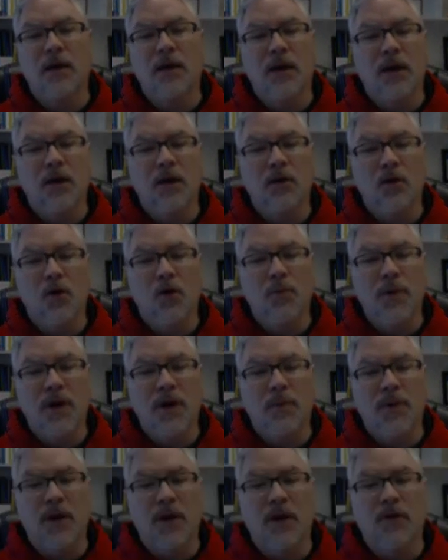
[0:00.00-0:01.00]
it'll open
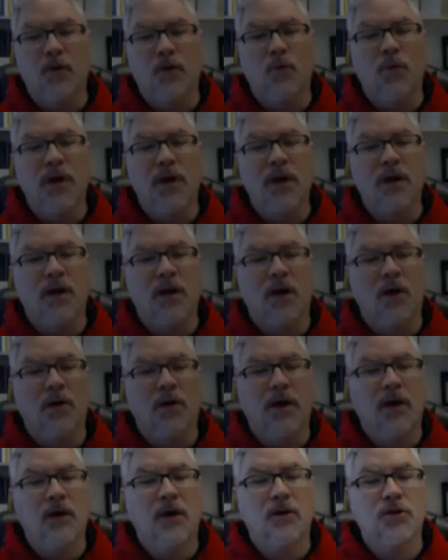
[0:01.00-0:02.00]
up another window
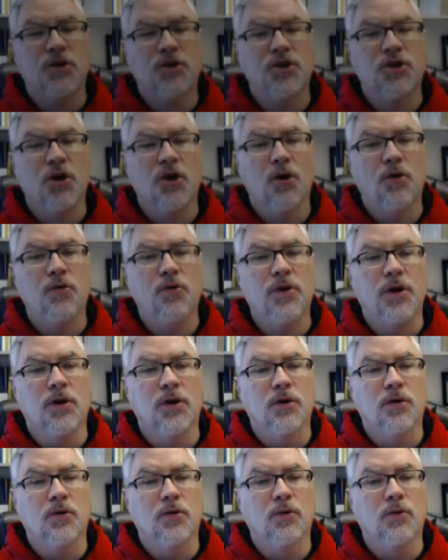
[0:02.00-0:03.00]
and it'll show
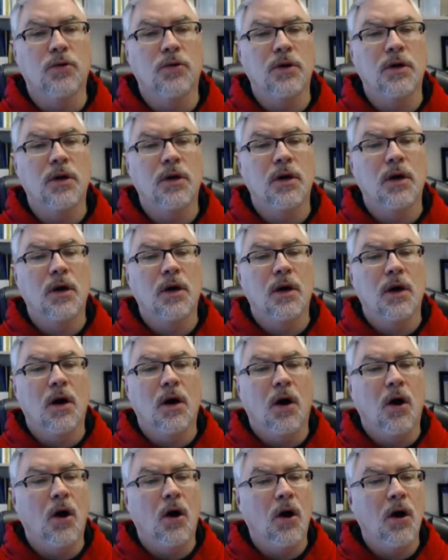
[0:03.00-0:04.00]
you
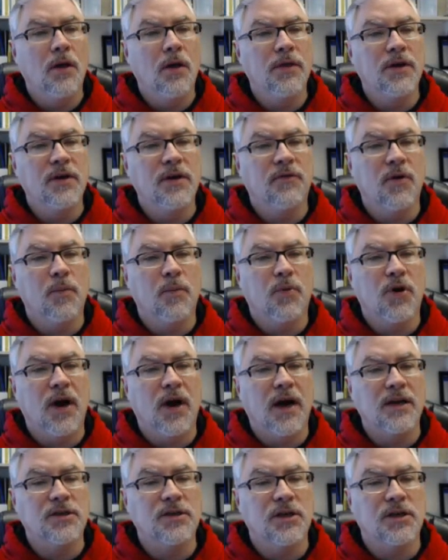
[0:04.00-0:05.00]
all the different
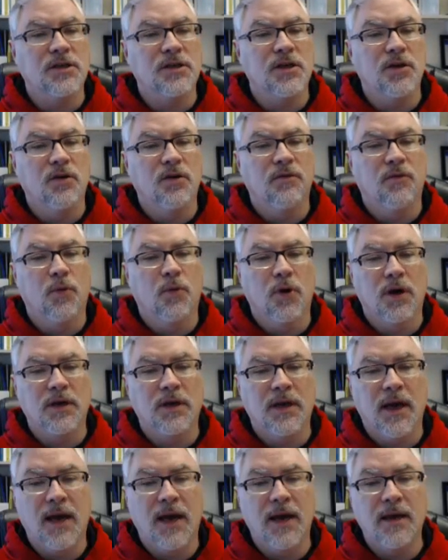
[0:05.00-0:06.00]
projects that you've worked
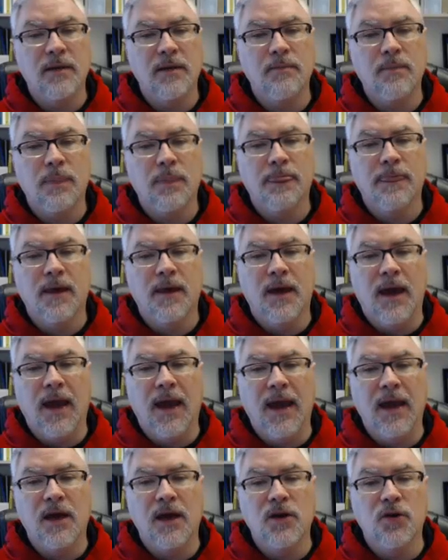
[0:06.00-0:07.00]
on
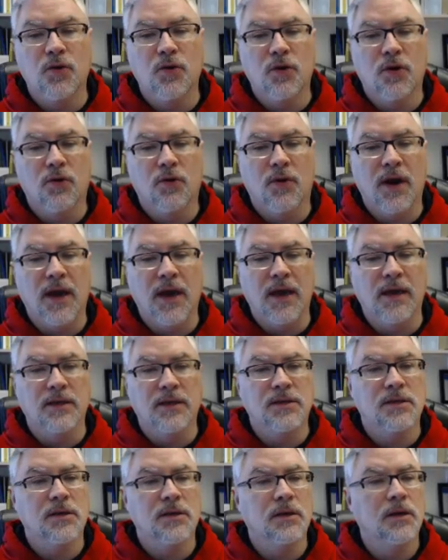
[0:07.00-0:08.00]
and your
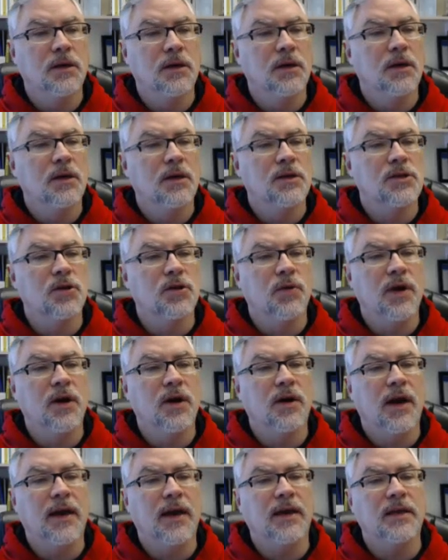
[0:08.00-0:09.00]
grades. So
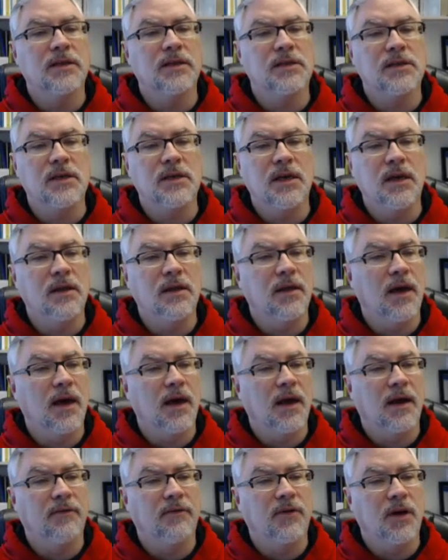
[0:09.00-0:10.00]
here I can see
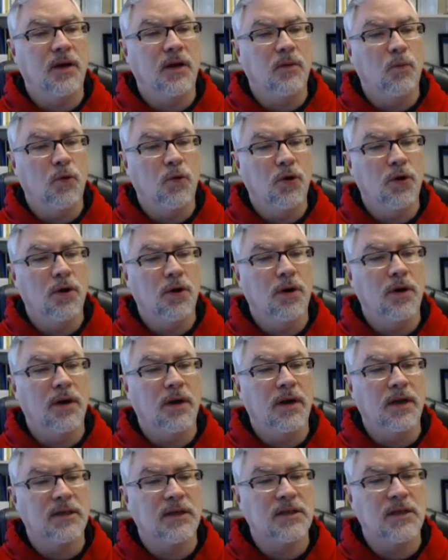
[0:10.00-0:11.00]
that I've done Word
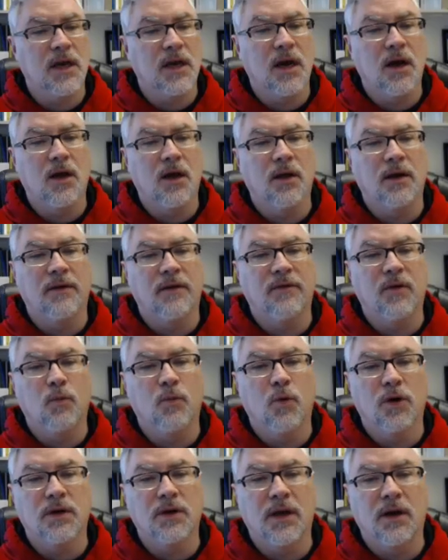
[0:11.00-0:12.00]
and Excel and I've
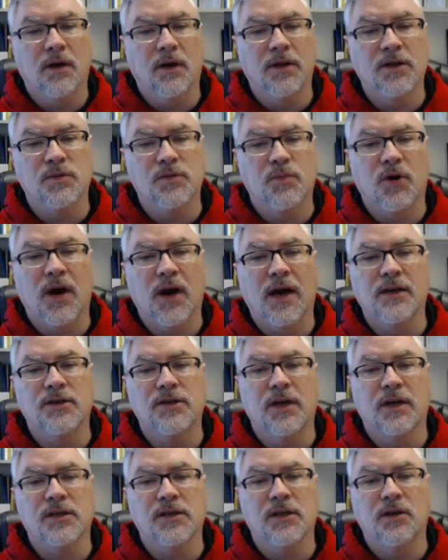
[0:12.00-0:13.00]
worked on all these
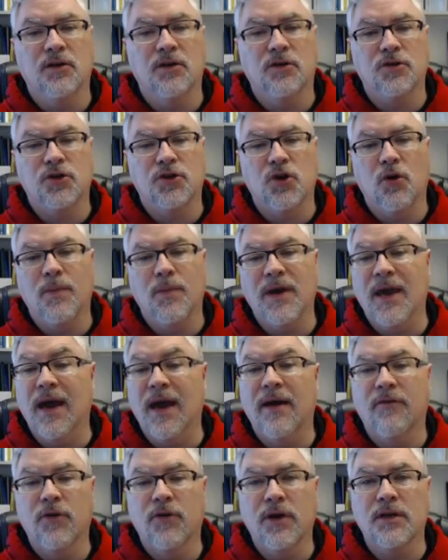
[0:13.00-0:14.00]
projects, and it'll show me
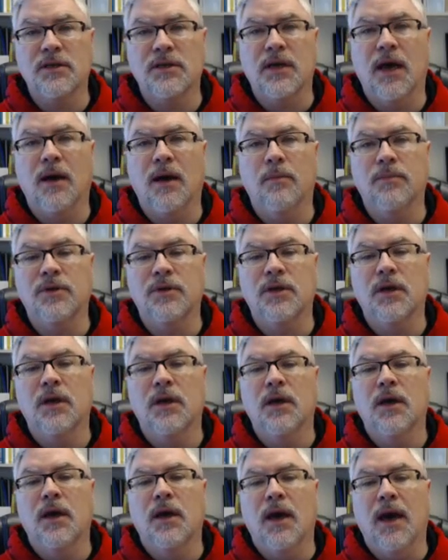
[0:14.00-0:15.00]
every attempt
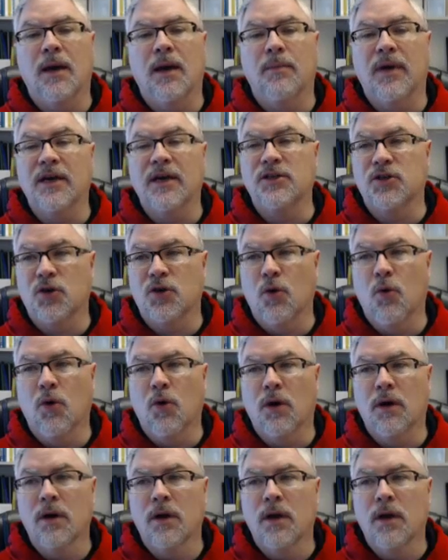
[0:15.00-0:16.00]
and my score.